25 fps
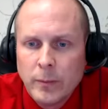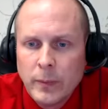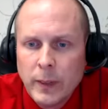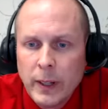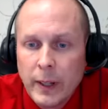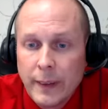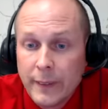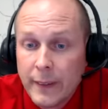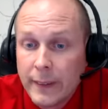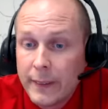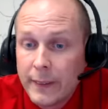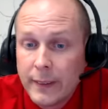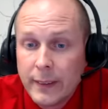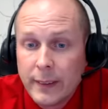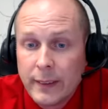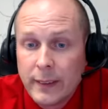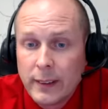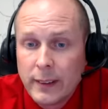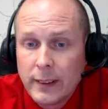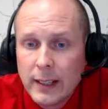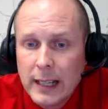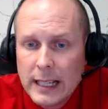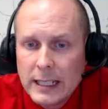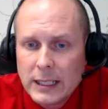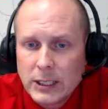And then the
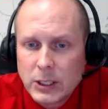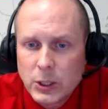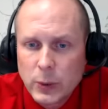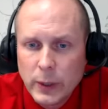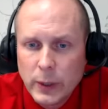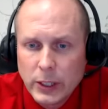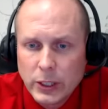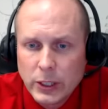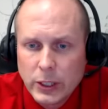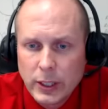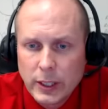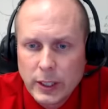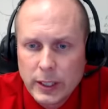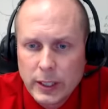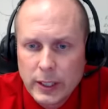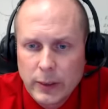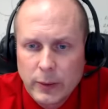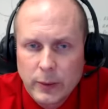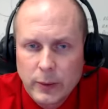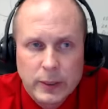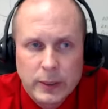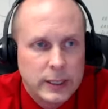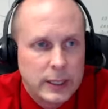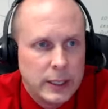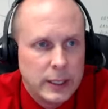last question that
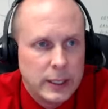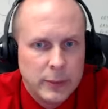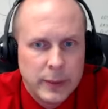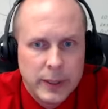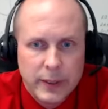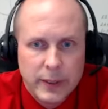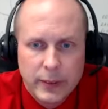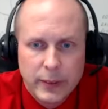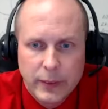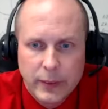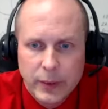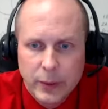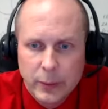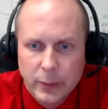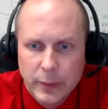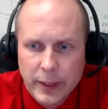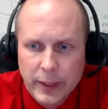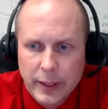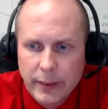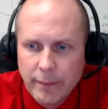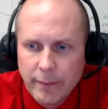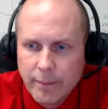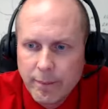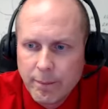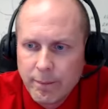was emailed to
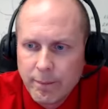me